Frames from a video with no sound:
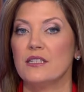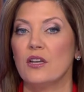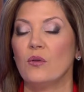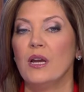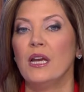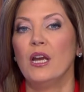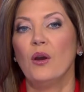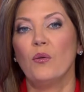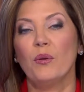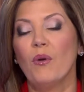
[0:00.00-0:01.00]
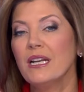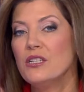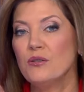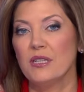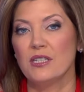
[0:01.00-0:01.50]
So we want to
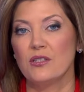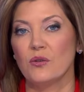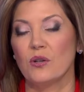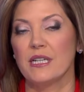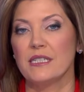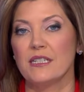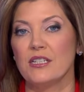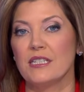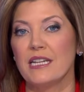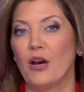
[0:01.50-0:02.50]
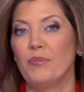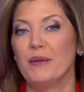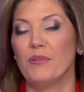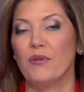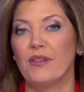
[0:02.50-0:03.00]
do these stories to just tell
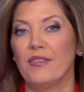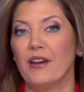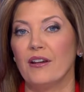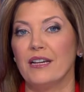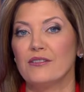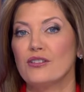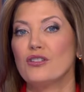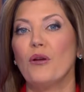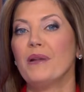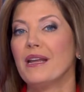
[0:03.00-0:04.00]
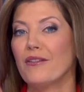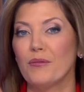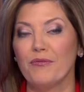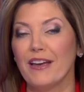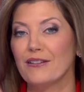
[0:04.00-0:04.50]
people that there are so many
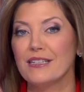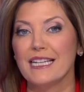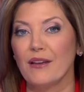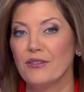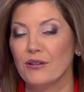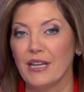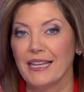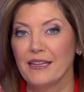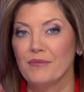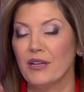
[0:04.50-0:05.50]
other veterans out there like them.